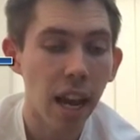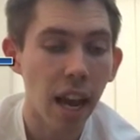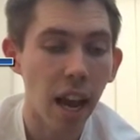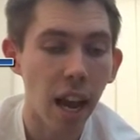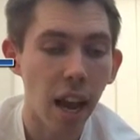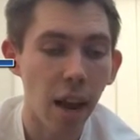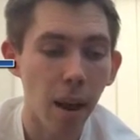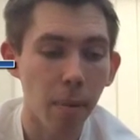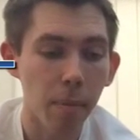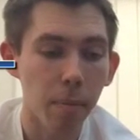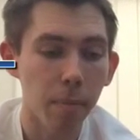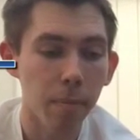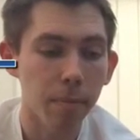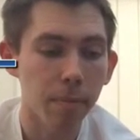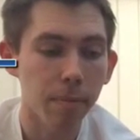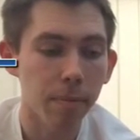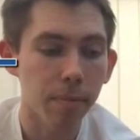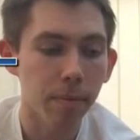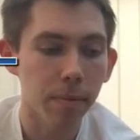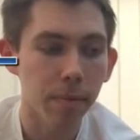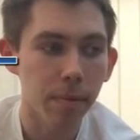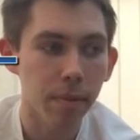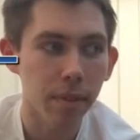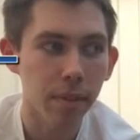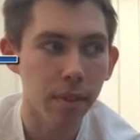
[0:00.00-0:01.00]

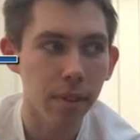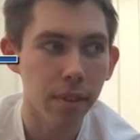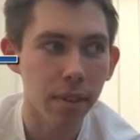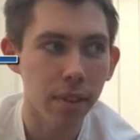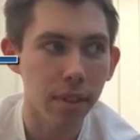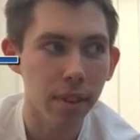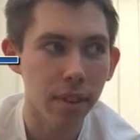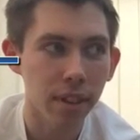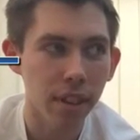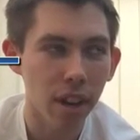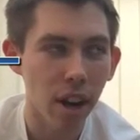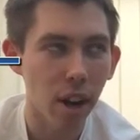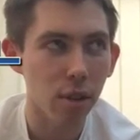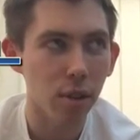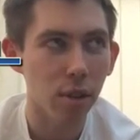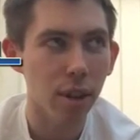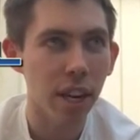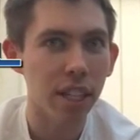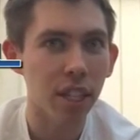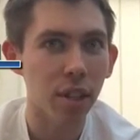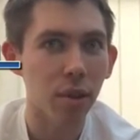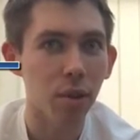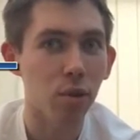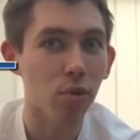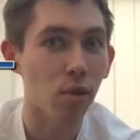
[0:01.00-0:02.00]
Castle
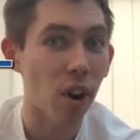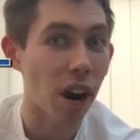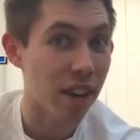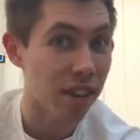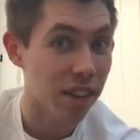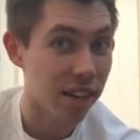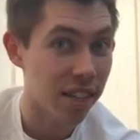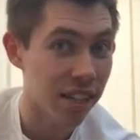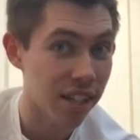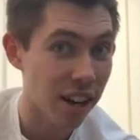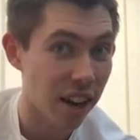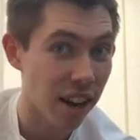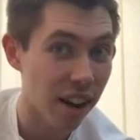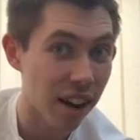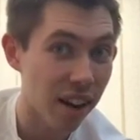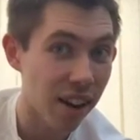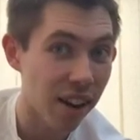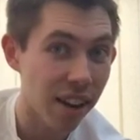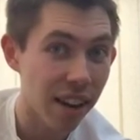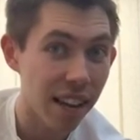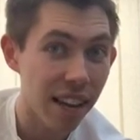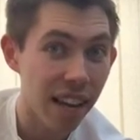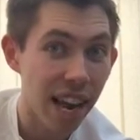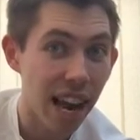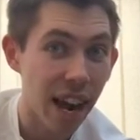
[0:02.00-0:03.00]
Ledges was right at the
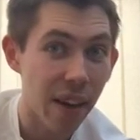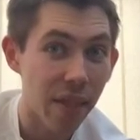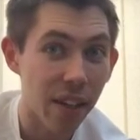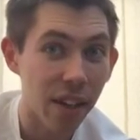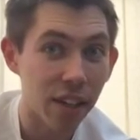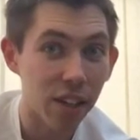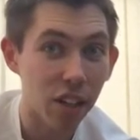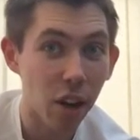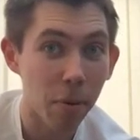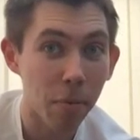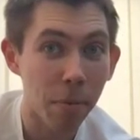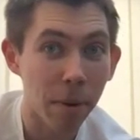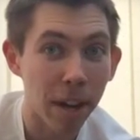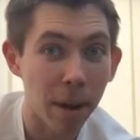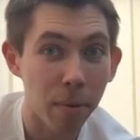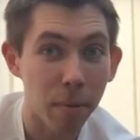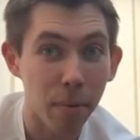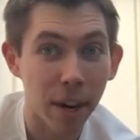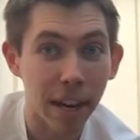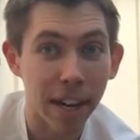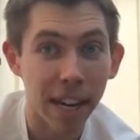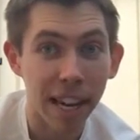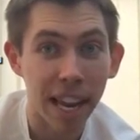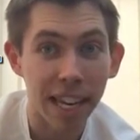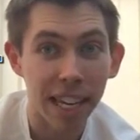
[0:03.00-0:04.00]
start, and then Don't Meet at
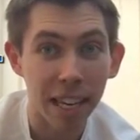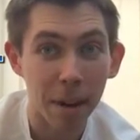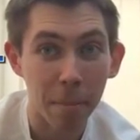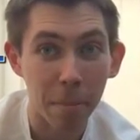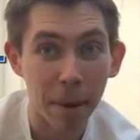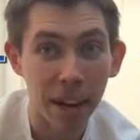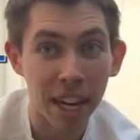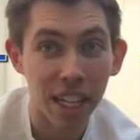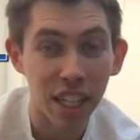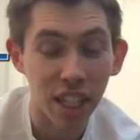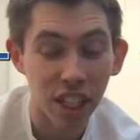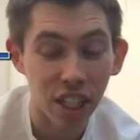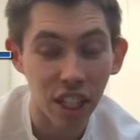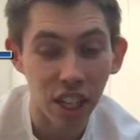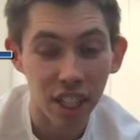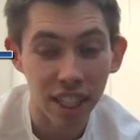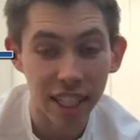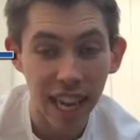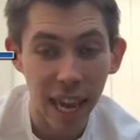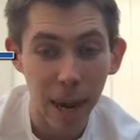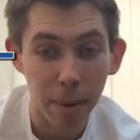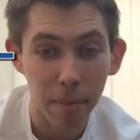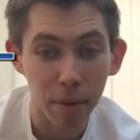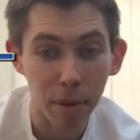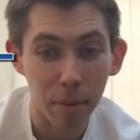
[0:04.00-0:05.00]
Prickly End, I managed to
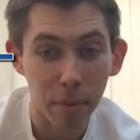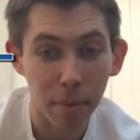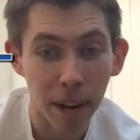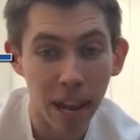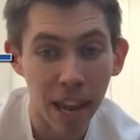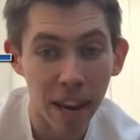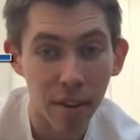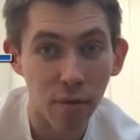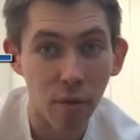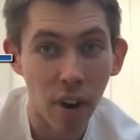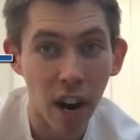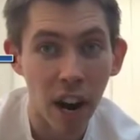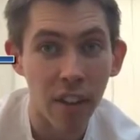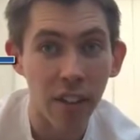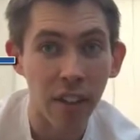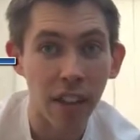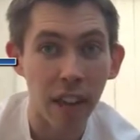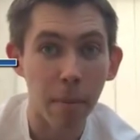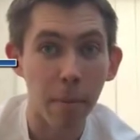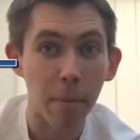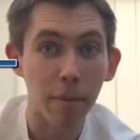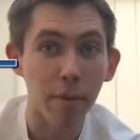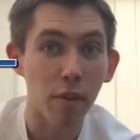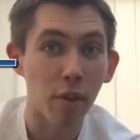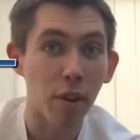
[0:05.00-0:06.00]
just get him to play it right at the
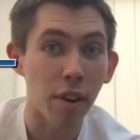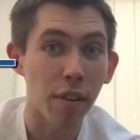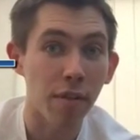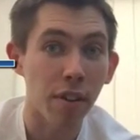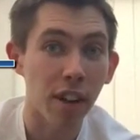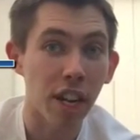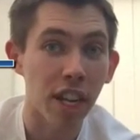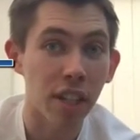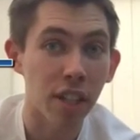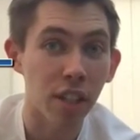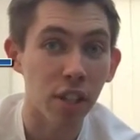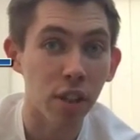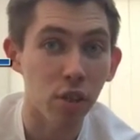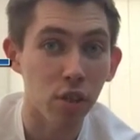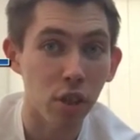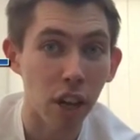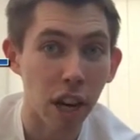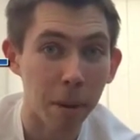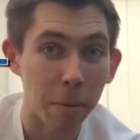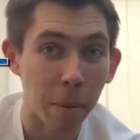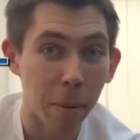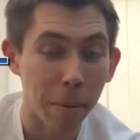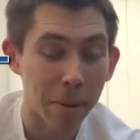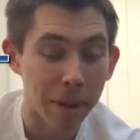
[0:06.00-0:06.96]
end before he finished the stream.